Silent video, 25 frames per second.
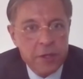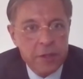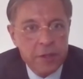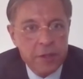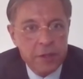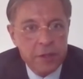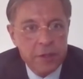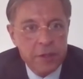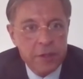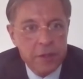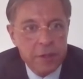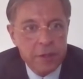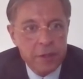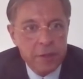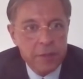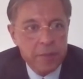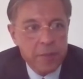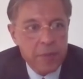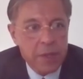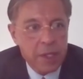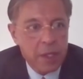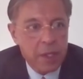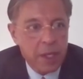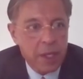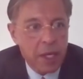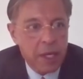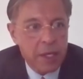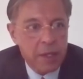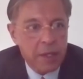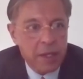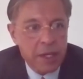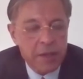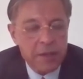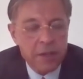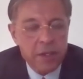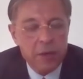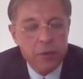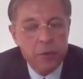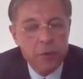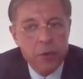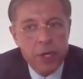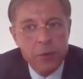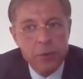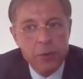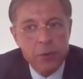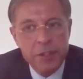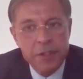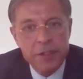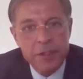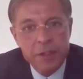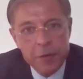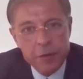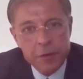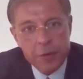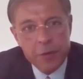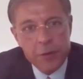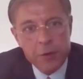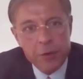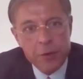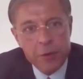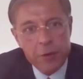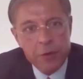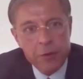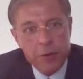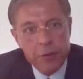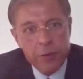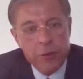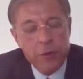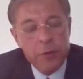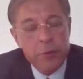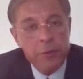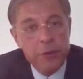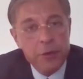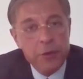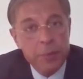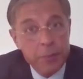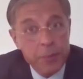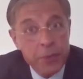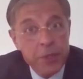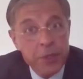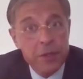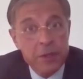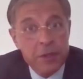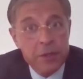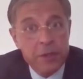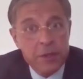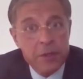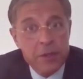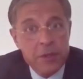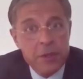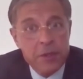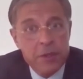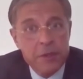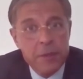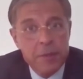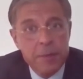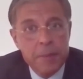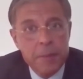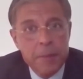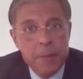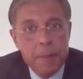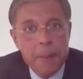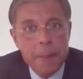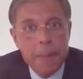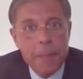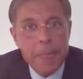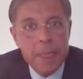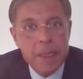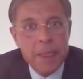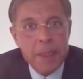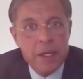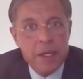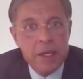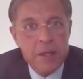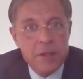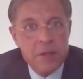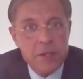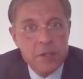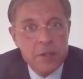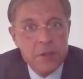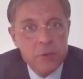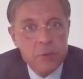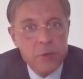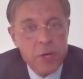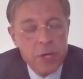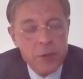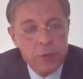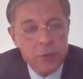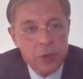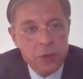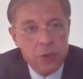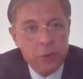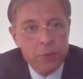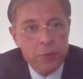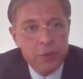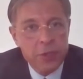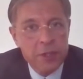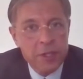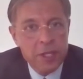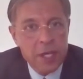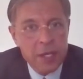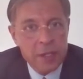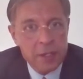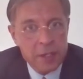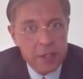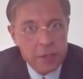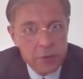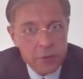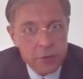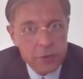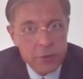each other. And I think where we differ from the peers is in the way we communicate